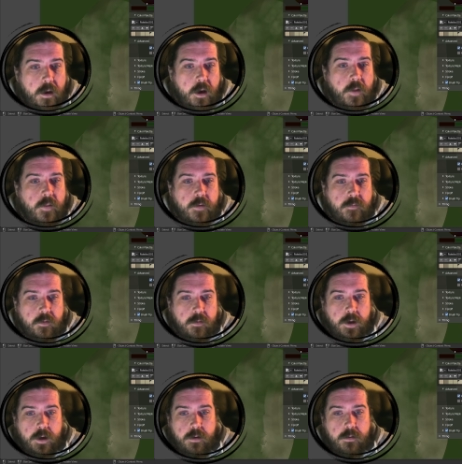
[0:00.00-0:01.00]
And that's
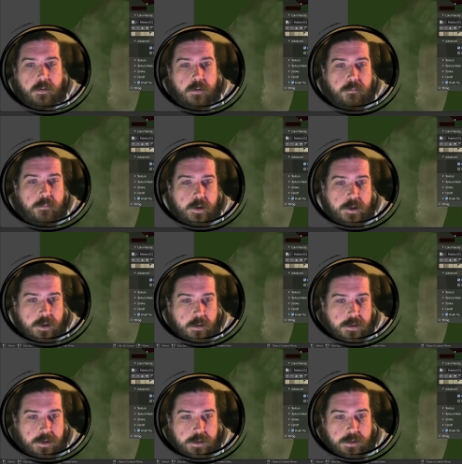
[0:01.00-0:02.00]
looking much
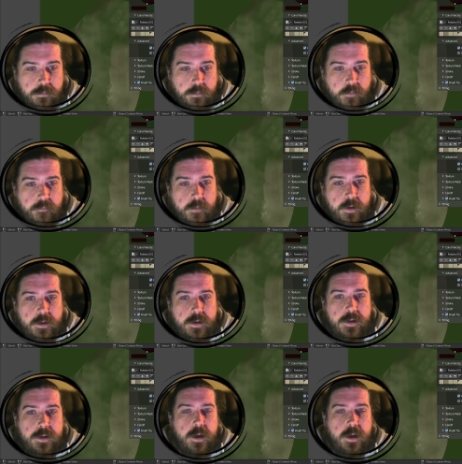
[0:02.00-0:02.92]
closer to the reference.